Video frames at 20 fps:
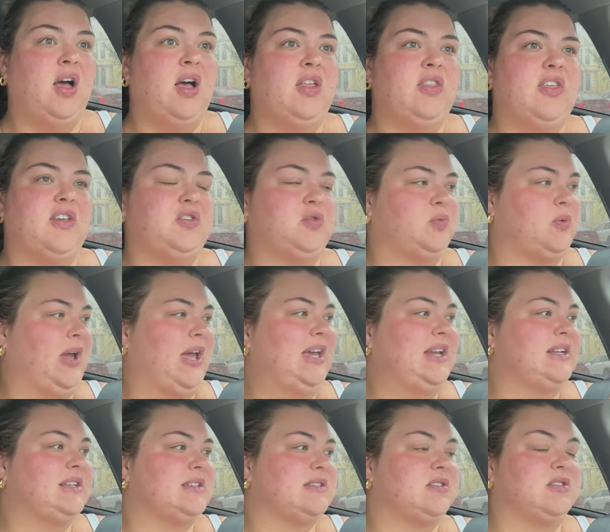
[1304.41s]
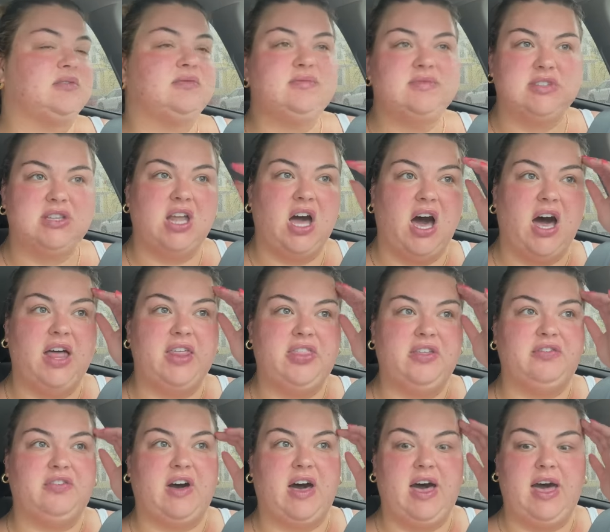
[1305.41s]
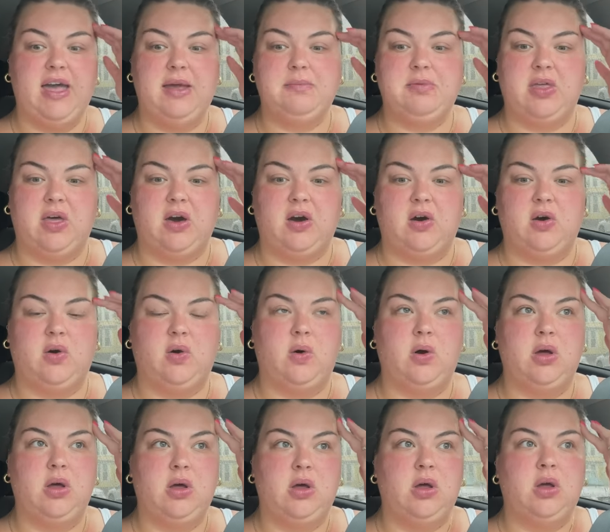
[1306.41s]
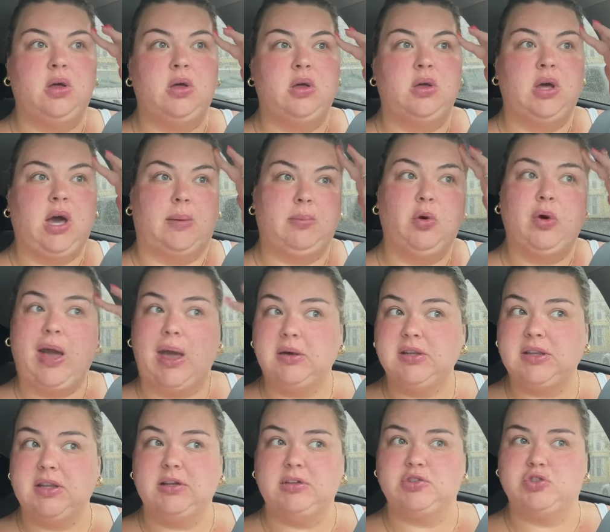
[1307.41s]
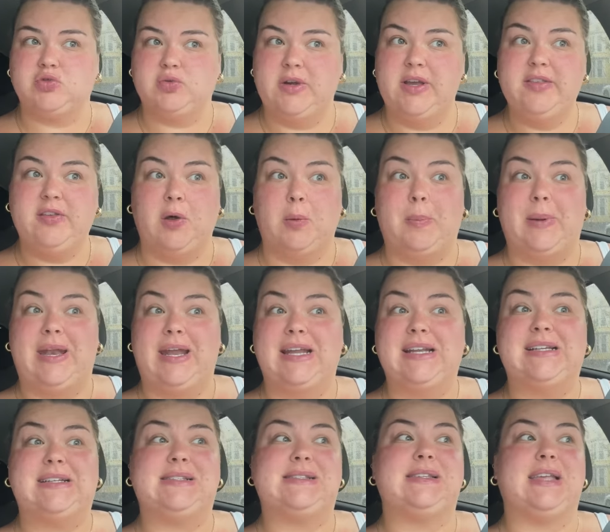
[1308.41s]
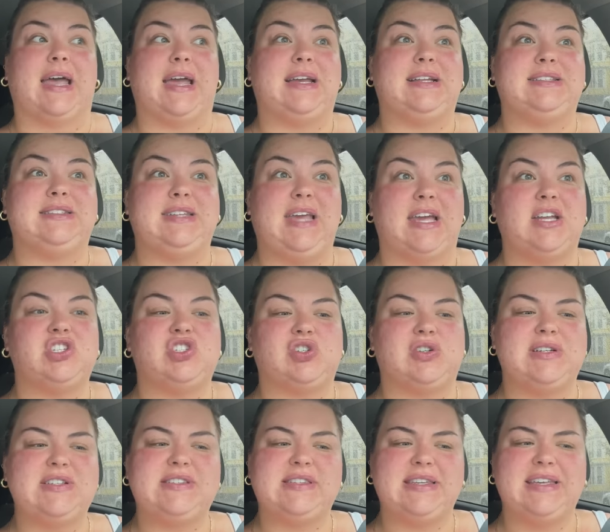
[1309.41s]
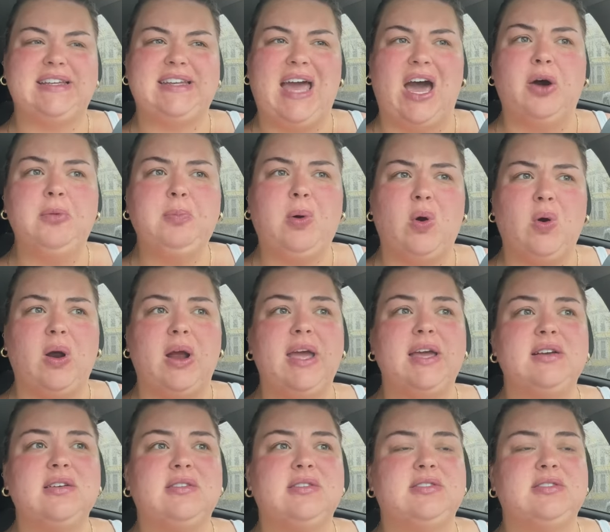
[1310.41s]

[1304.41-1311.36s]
This rain is not the vibe though. I'm okay with a little drizzle, but it is like dangerously downpouring.